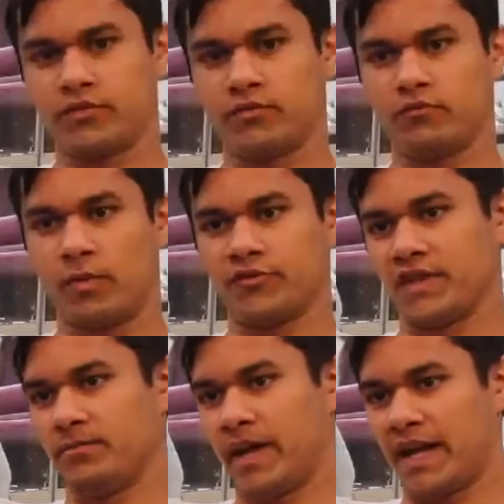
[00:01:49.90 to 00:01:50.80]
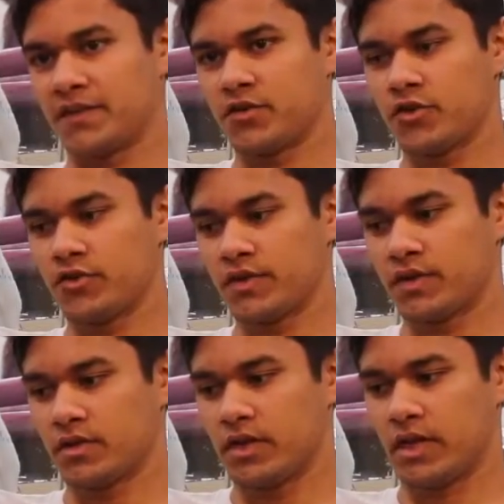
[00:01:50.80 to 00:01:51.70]
to represent passengers,
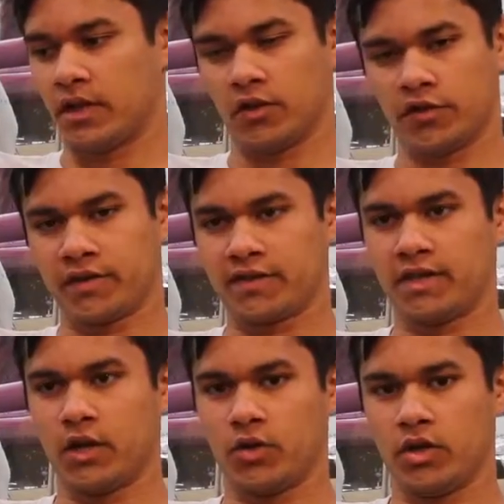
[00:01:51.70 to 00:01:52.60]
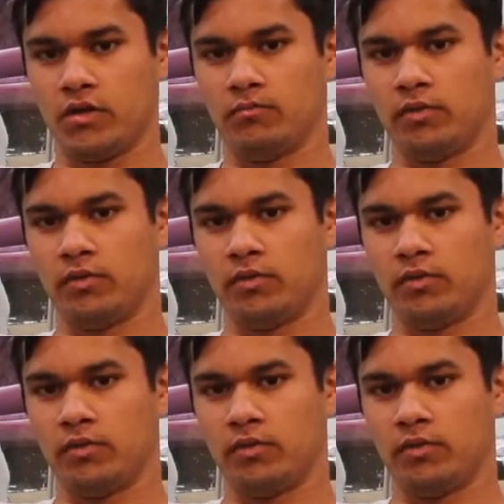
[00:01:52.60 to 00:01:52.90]
and it also has to carry